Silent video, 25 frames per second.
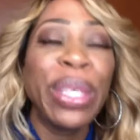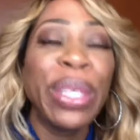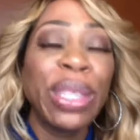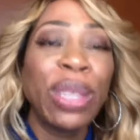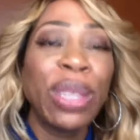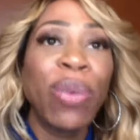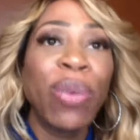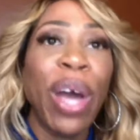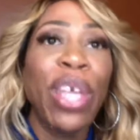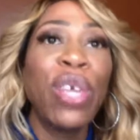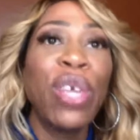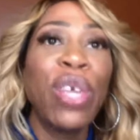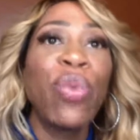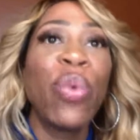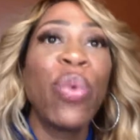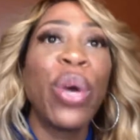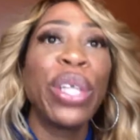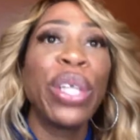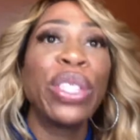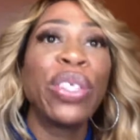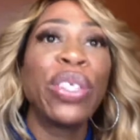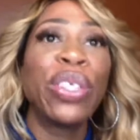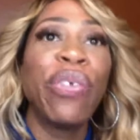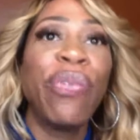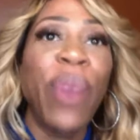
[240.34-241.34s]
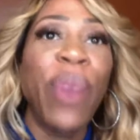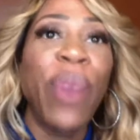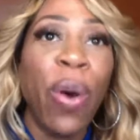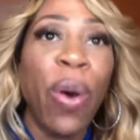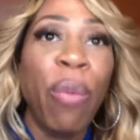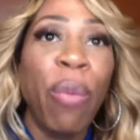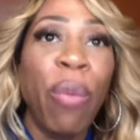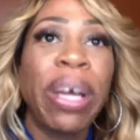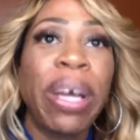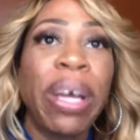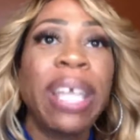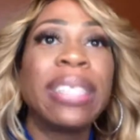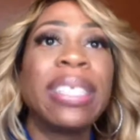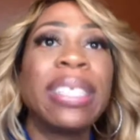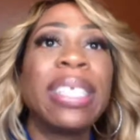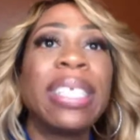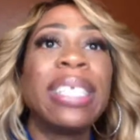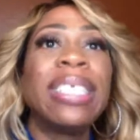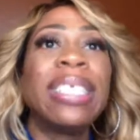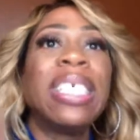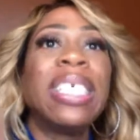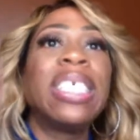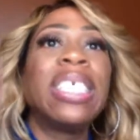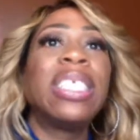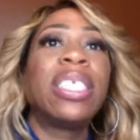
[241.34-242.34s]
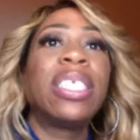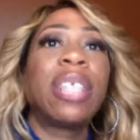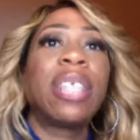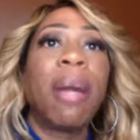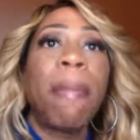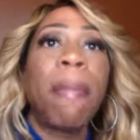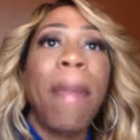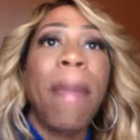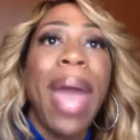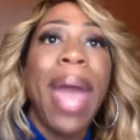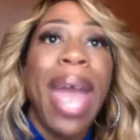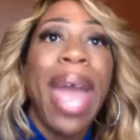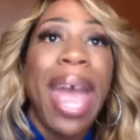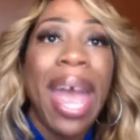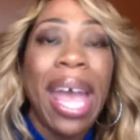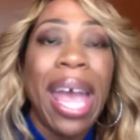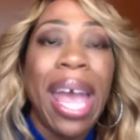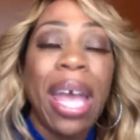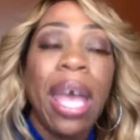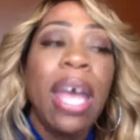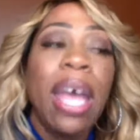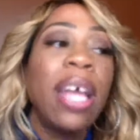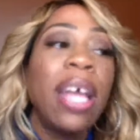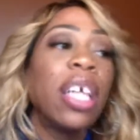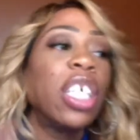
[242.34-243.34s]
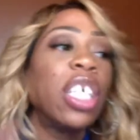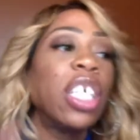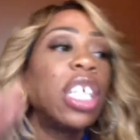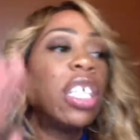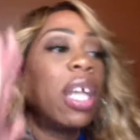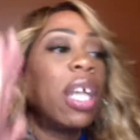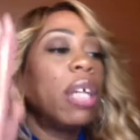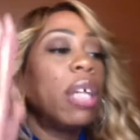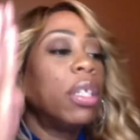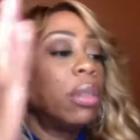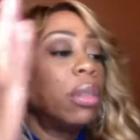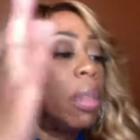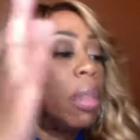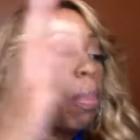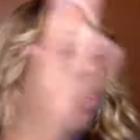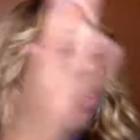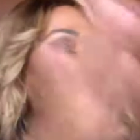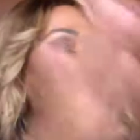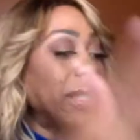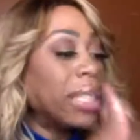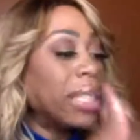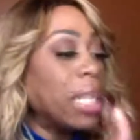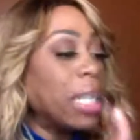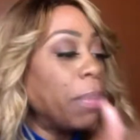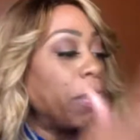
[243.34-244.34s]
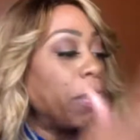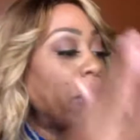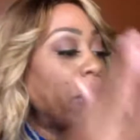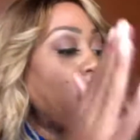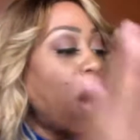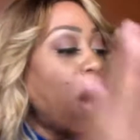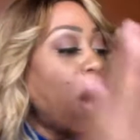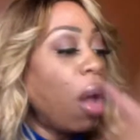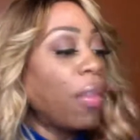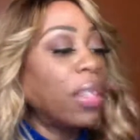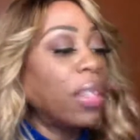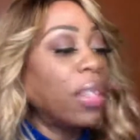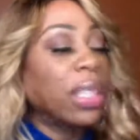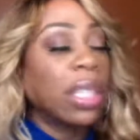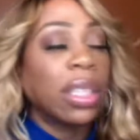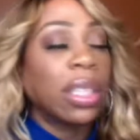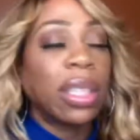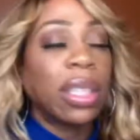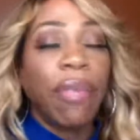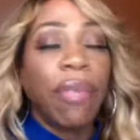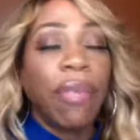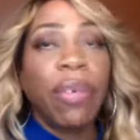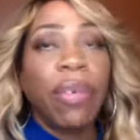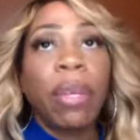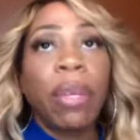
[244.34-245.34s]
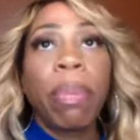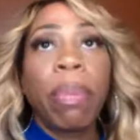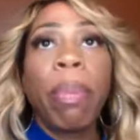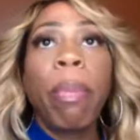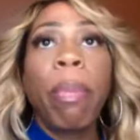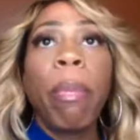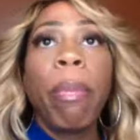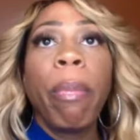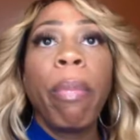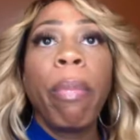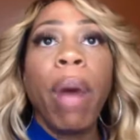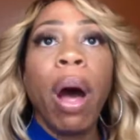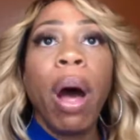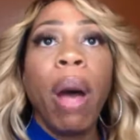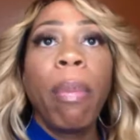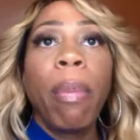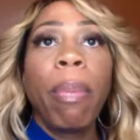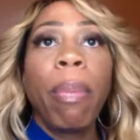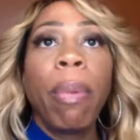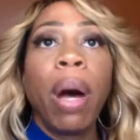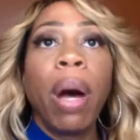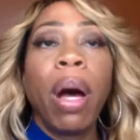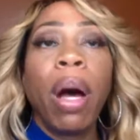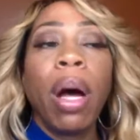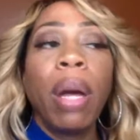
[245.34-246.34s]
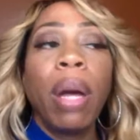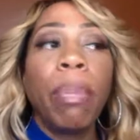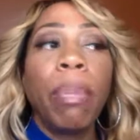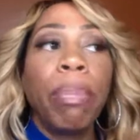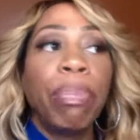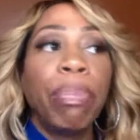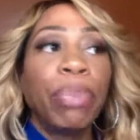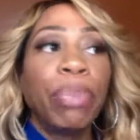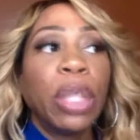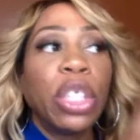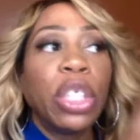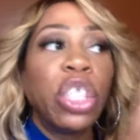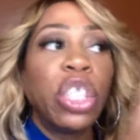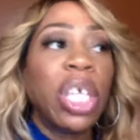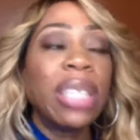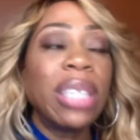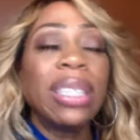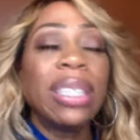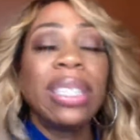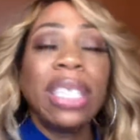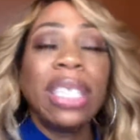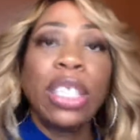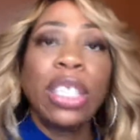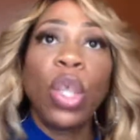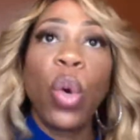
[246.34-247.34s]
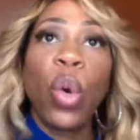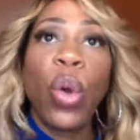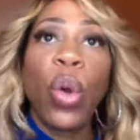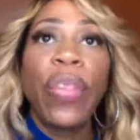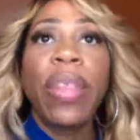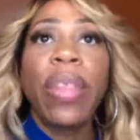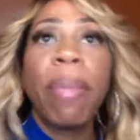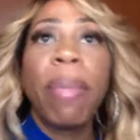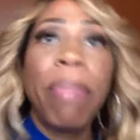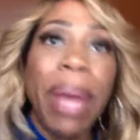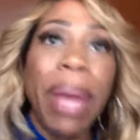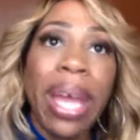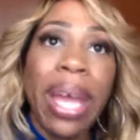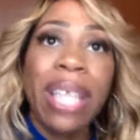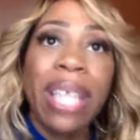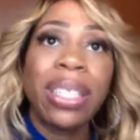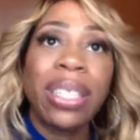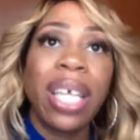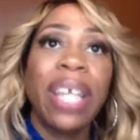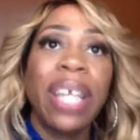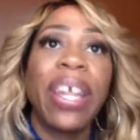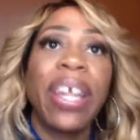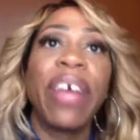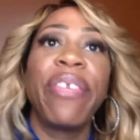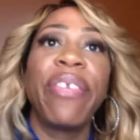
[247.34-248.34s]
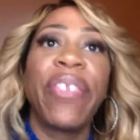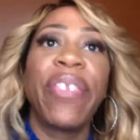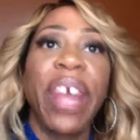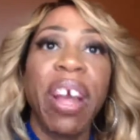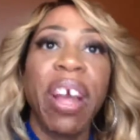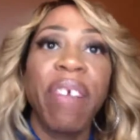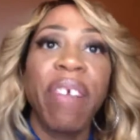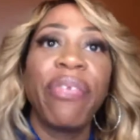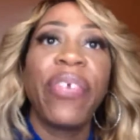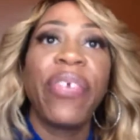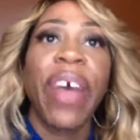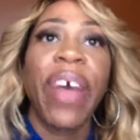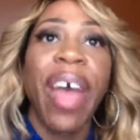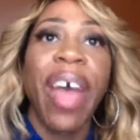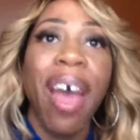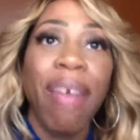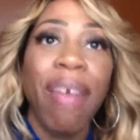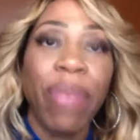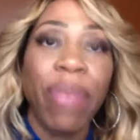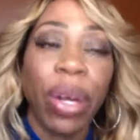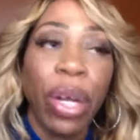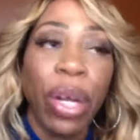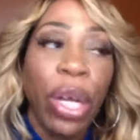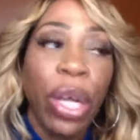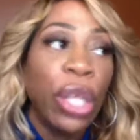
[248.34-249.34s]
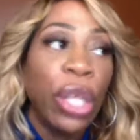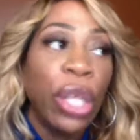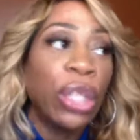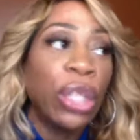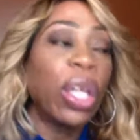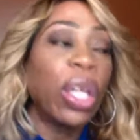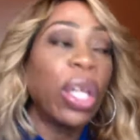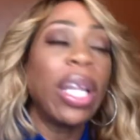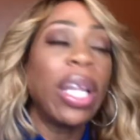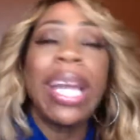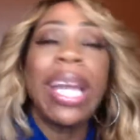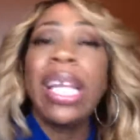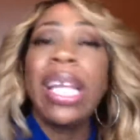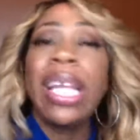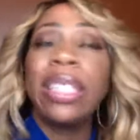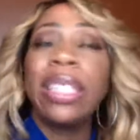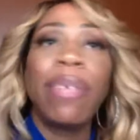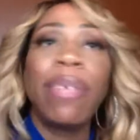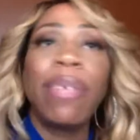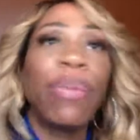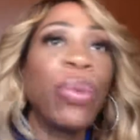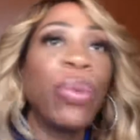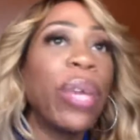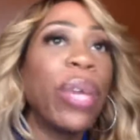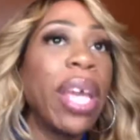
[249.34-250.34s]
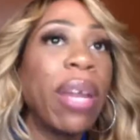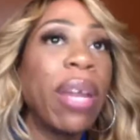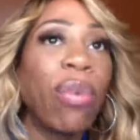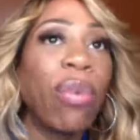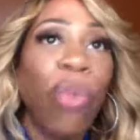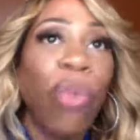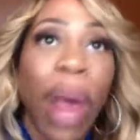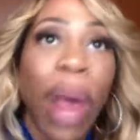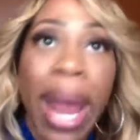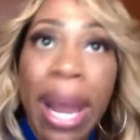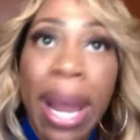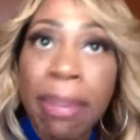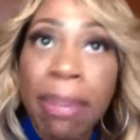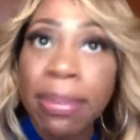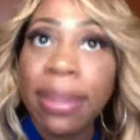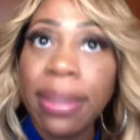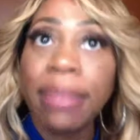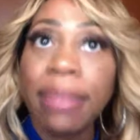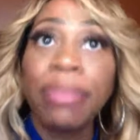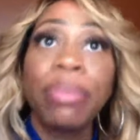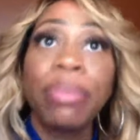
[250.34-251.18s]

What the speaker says: why you want to vote, because the decisions are made. The president put all these conservative justices on the bench, and they're there forever. So ladies, if you get raped,